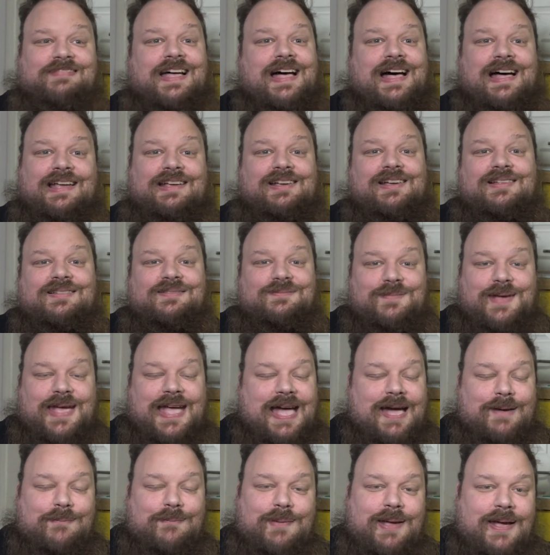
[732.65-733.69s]
I couldn't be
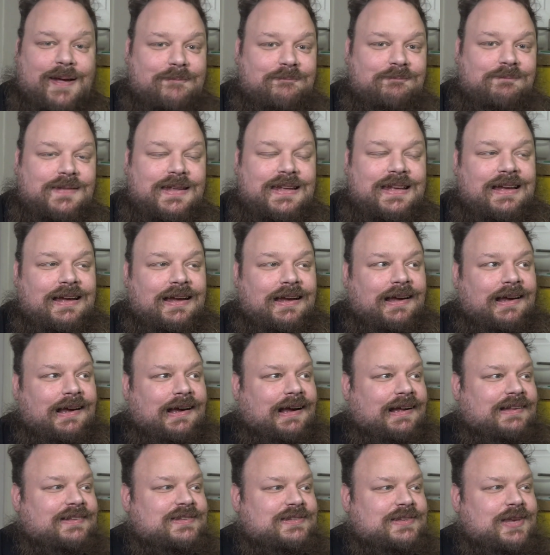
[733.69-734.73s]
happier.
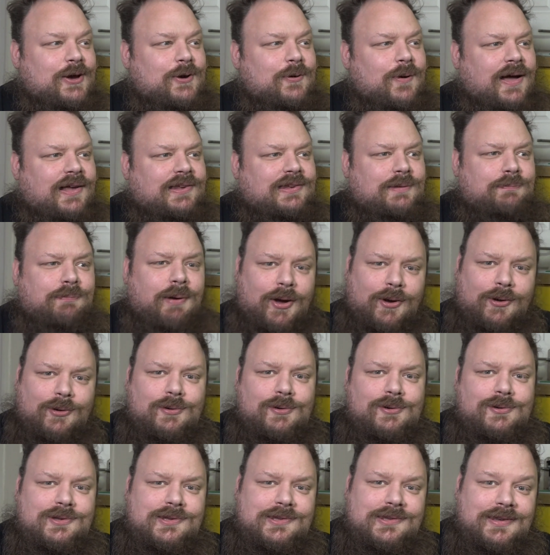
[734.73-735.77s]
And so I
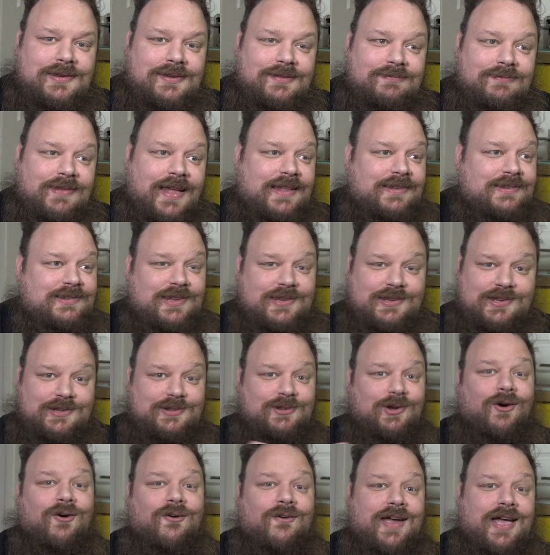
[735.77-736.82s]
suppose that's the
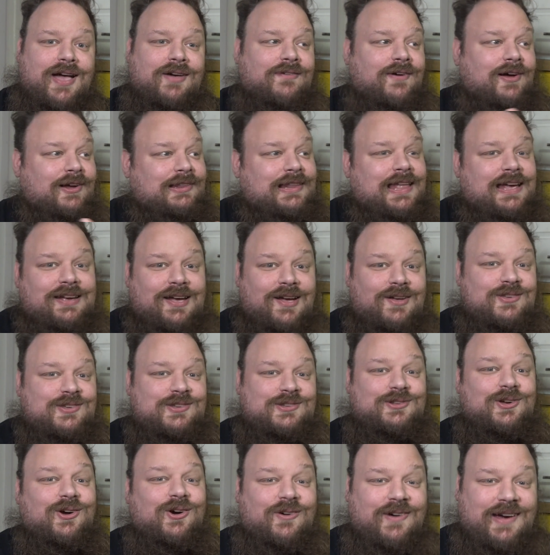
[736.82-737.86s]
story of our Lego
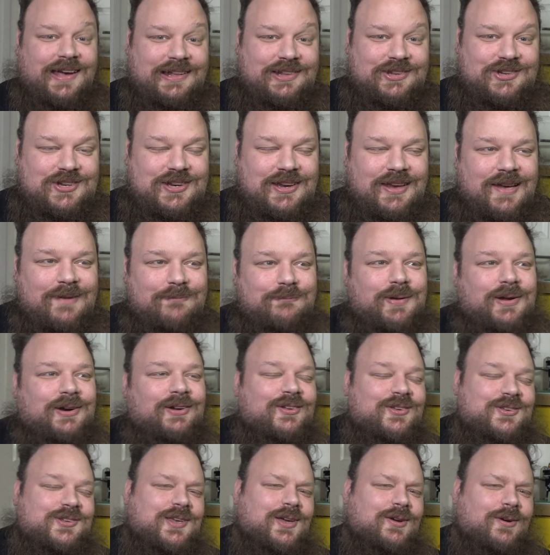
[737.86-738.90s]
storage, but
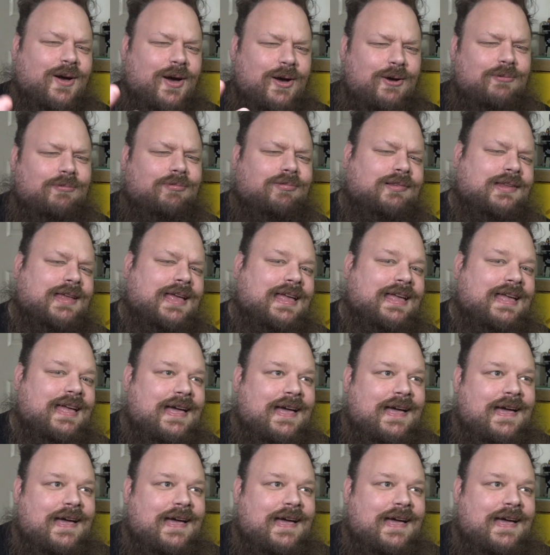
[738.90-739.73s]
also hopefully